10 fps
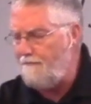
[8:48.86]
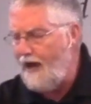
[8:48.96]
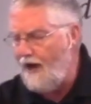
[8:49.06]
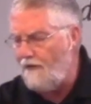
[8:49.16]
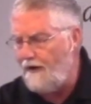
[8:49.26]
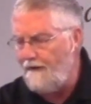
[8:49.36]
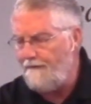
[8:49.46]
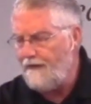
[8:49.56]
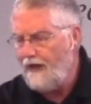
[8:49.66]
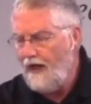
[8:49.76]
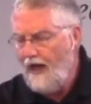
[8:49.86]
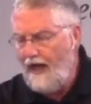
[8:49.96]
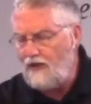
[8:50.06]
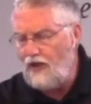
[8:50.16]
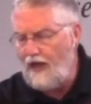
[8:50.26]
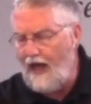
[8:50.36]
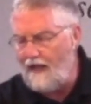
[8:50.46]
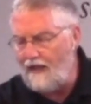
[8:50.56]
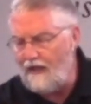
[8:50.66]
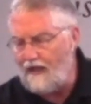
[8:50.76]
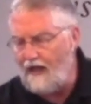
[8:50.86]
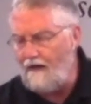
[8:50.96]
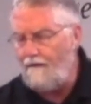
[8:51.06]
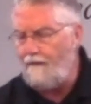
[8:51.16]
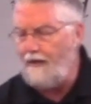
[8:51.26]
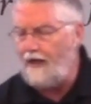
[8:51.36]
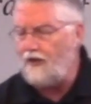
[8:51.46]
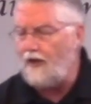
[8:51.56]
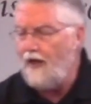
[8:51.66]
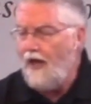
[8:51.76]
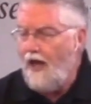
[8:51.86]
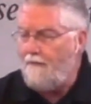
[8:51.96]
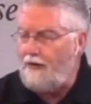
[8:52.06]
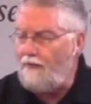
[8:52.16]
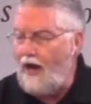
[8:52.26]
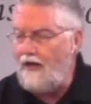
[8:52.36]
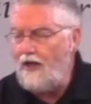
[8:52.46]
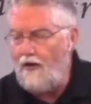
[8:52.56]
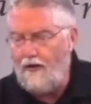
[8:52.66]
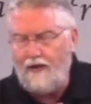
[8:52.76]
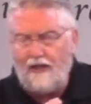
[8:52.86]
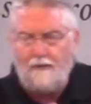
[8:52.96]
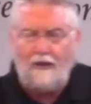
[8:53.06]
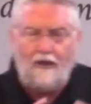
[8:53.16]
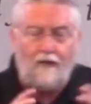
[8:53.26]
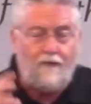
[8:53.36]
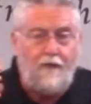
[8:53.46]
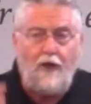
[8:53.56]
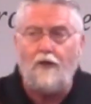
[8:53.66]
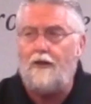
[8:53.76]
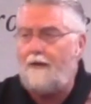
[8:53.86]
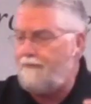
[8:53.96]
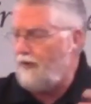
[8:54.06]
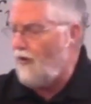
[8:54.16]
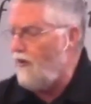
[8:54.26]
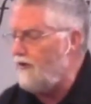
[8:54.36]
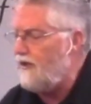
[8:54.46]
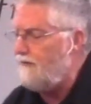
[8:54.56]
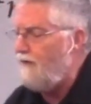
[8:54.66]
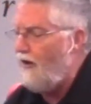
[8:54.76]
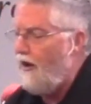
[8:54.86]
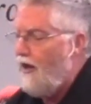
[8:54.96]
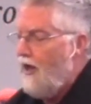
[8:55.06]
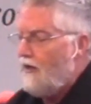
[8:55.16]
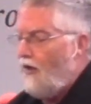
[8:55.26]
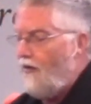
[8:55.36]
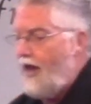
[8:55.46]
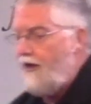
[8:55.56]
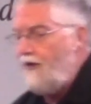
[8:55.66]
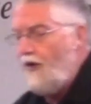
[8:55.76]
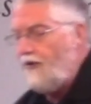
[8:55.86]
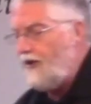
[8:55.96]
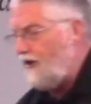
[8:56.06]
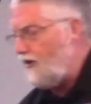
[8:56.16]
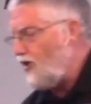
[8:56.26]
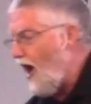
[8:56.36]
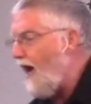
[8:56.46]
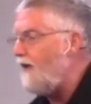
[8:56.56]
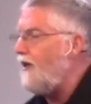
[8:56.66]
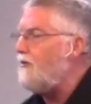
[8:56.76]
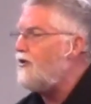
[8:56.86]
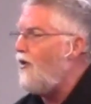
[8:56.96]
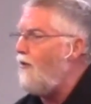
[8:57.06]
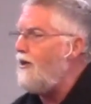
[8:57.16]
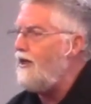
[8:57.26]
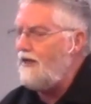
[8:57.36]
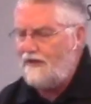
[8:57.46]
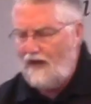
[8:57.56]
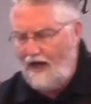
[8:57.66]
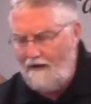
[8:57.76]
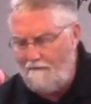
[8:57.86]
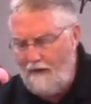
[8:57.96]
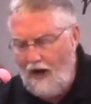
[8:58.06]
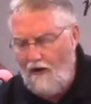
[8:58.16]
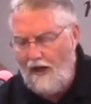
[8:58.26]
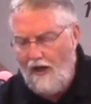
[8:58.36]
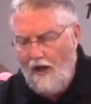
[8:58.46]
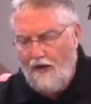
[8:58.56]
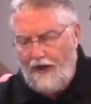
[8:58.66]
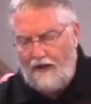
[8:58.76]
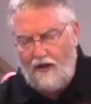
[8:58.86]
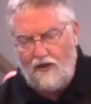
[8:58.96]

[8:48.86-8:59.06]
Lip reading: power. And she had to get that information. But right here, Elizabeth is filled up with the Holy Spirit to let her know that the child that was growing inside of Mary, that this